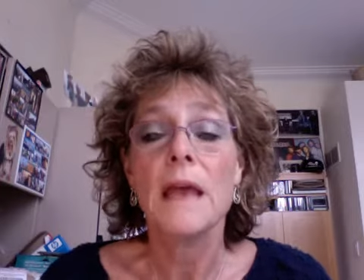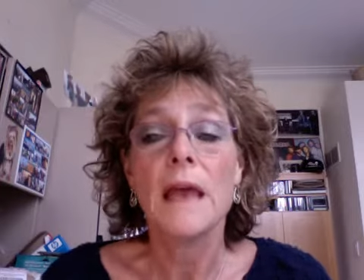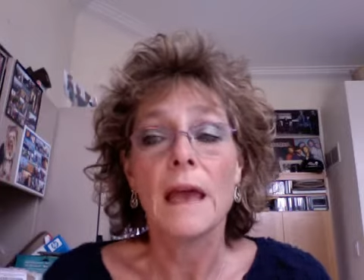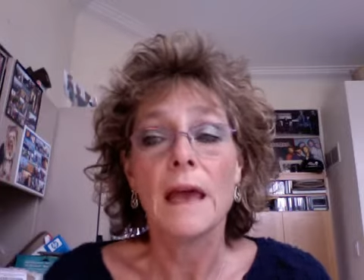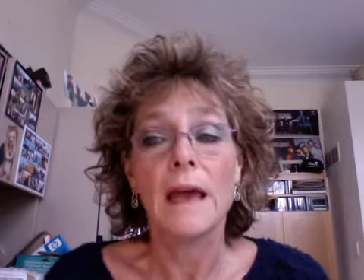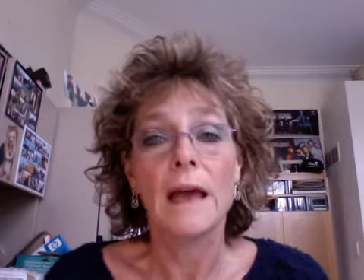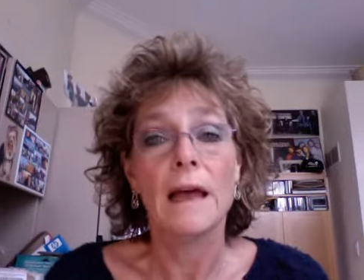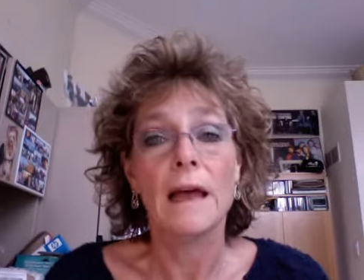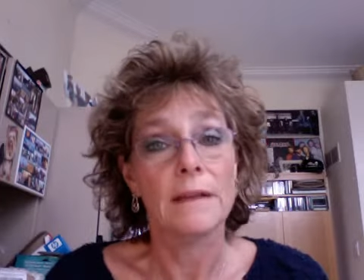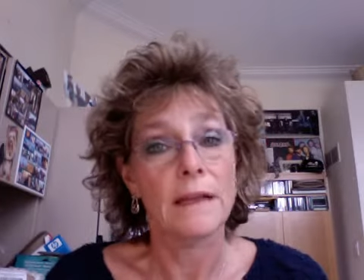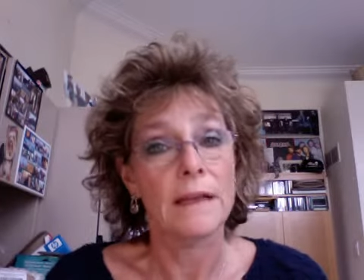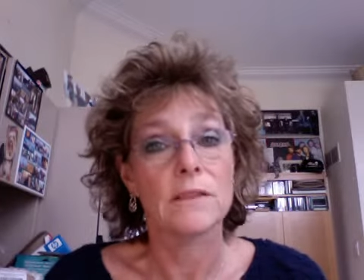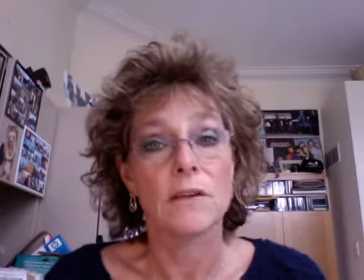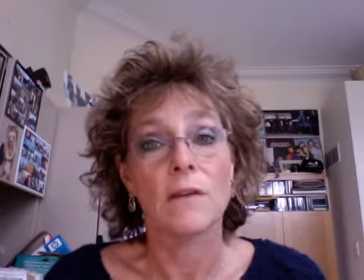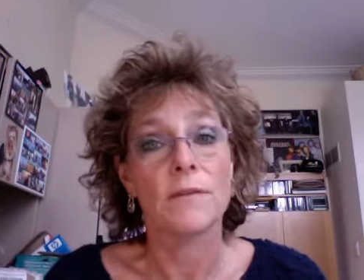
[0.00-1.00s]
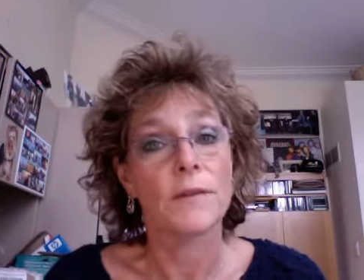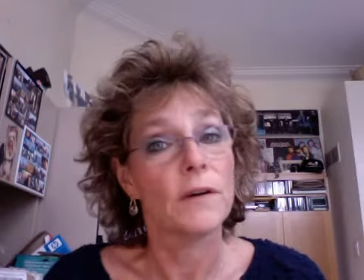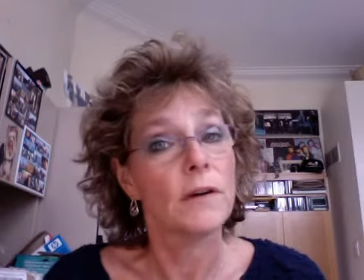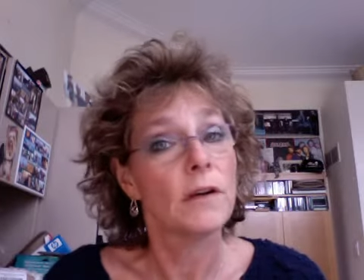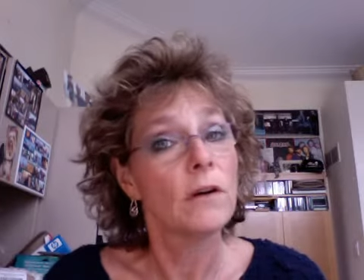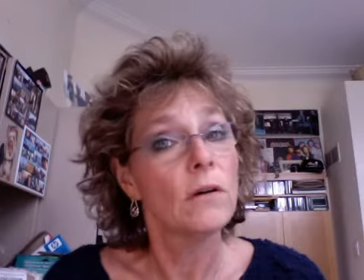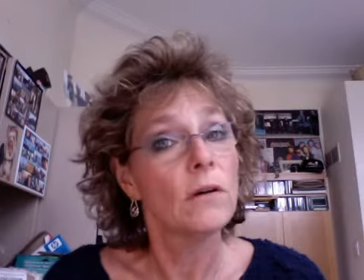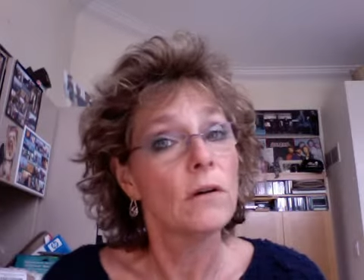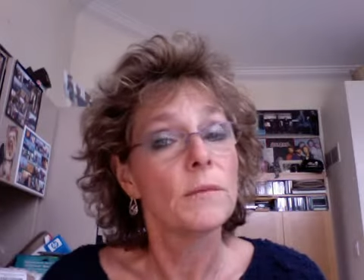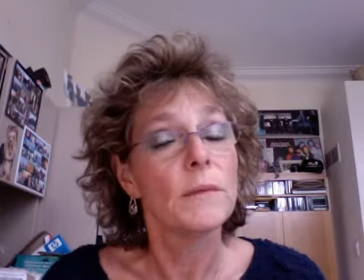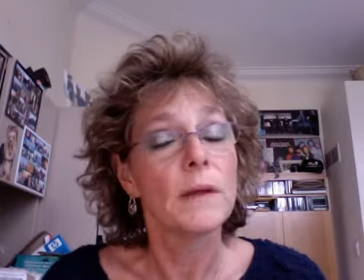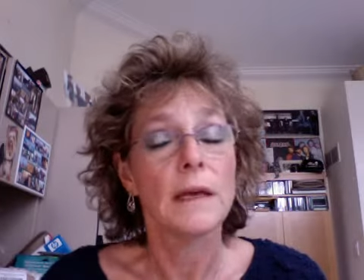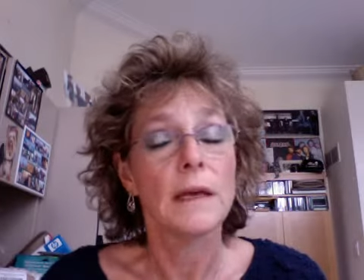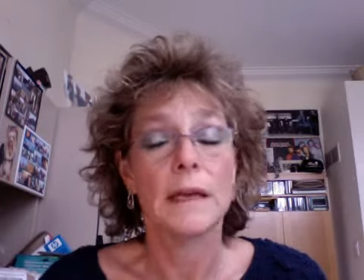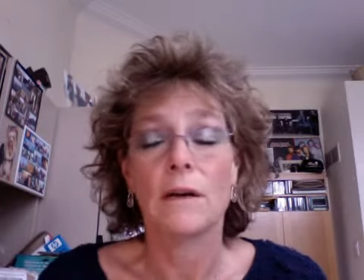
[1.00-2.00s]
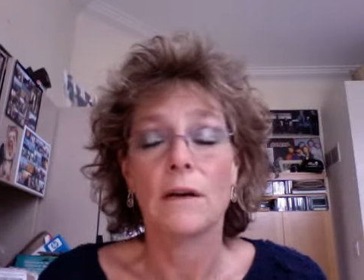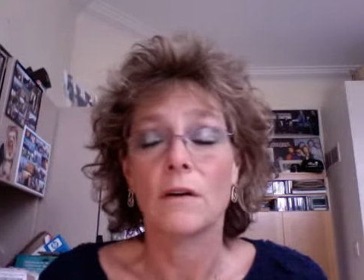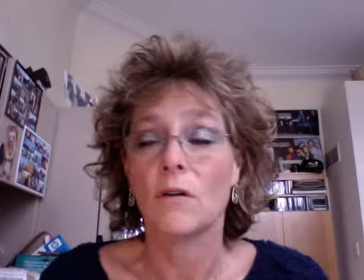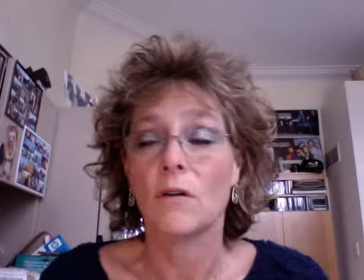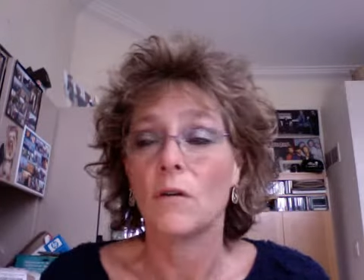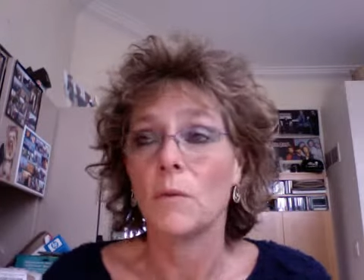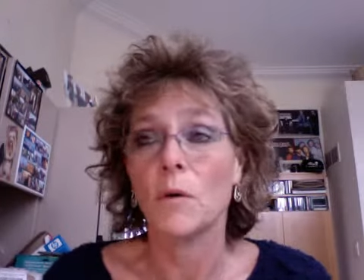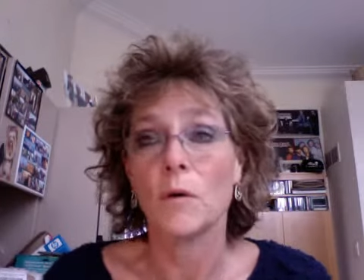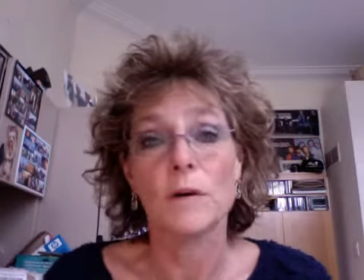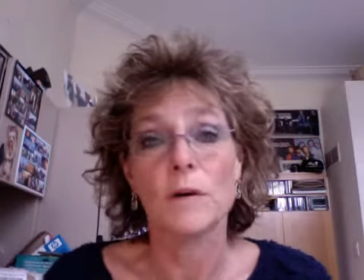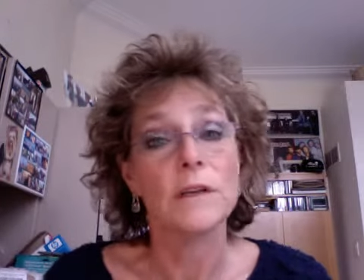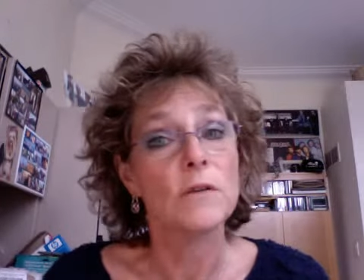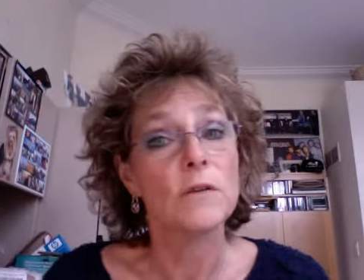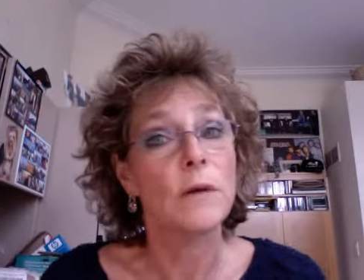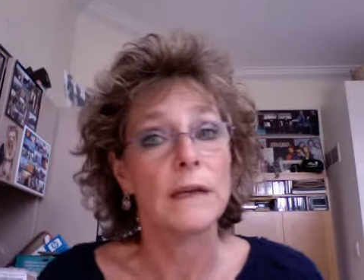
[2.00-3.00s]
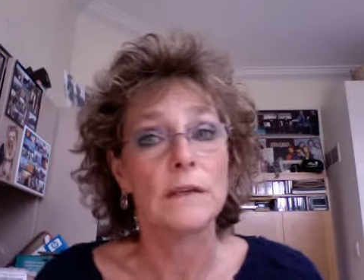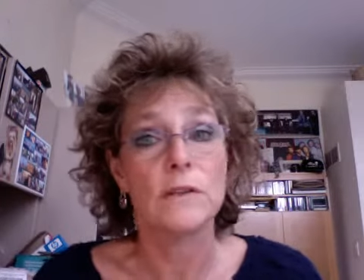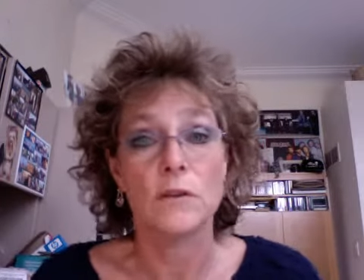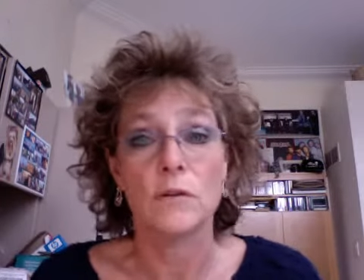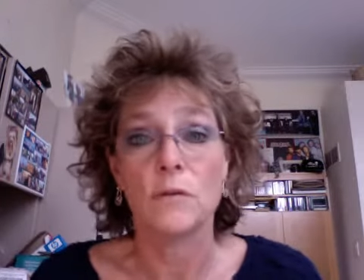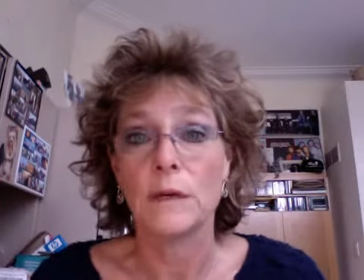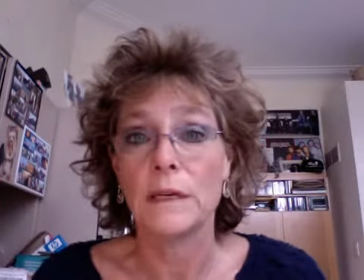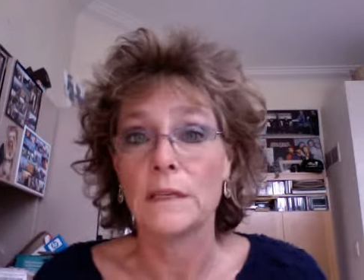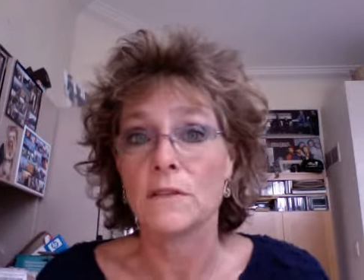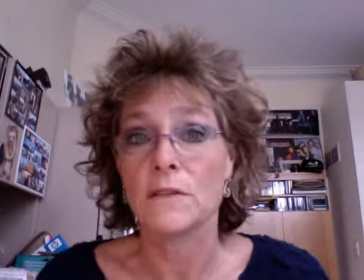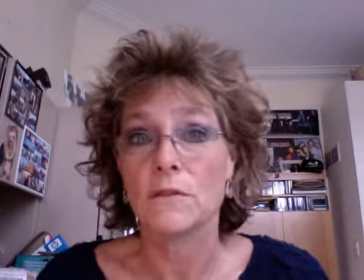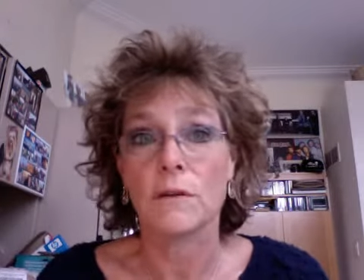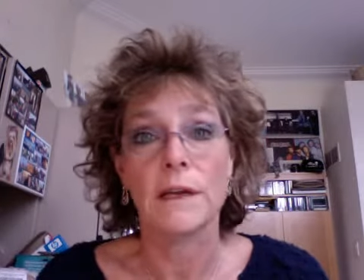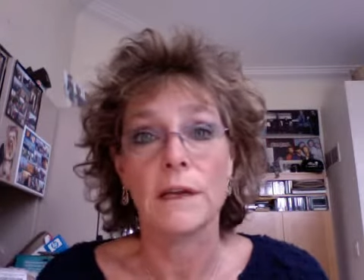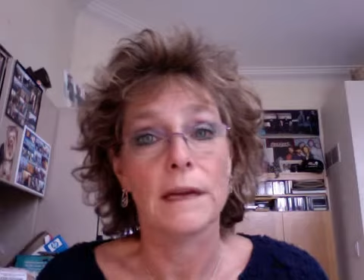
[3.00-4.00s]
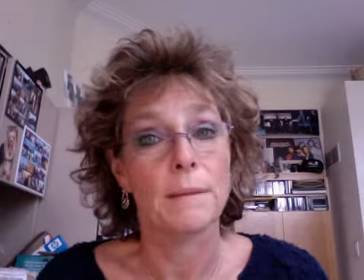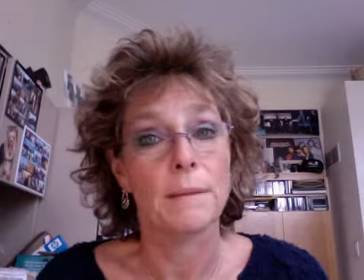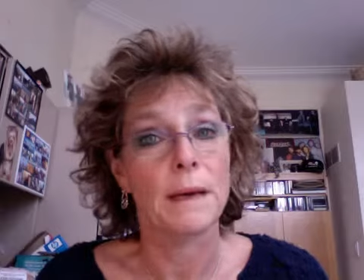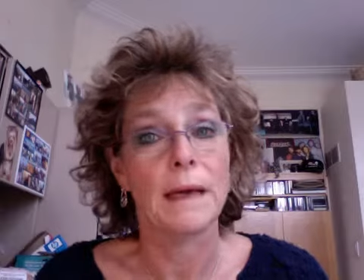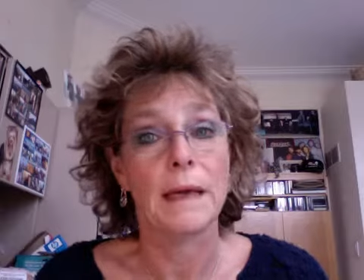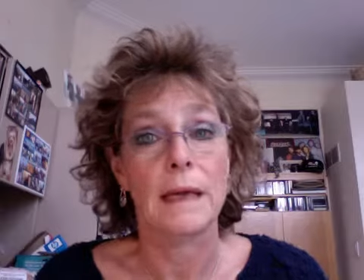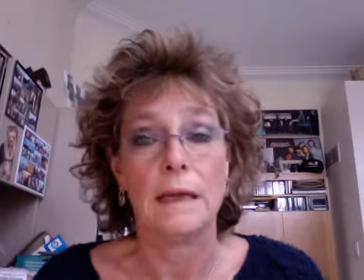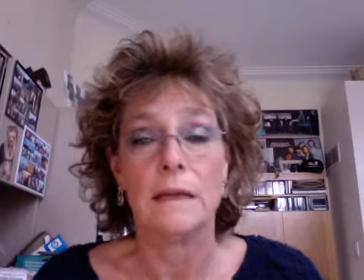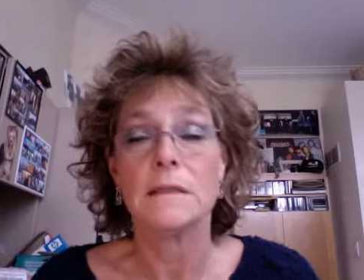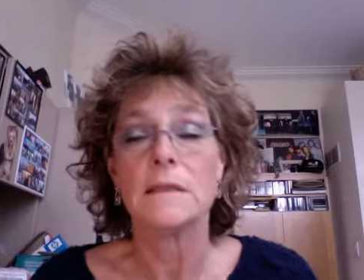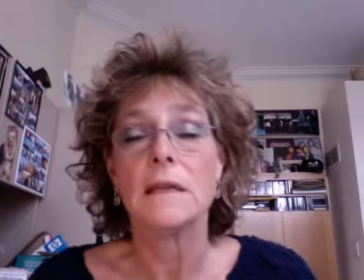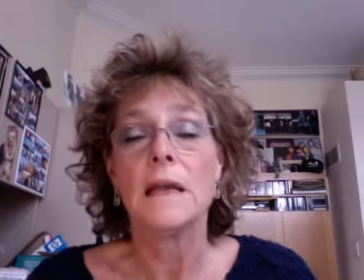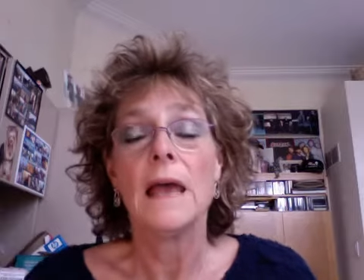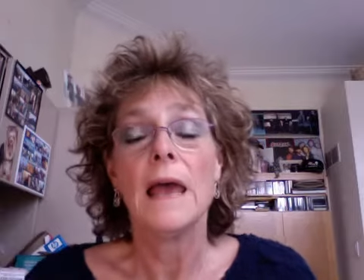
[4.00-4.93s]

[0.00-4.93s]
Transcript: And that's all very cool. And I'll go more into why 2 weeks is great on my hands.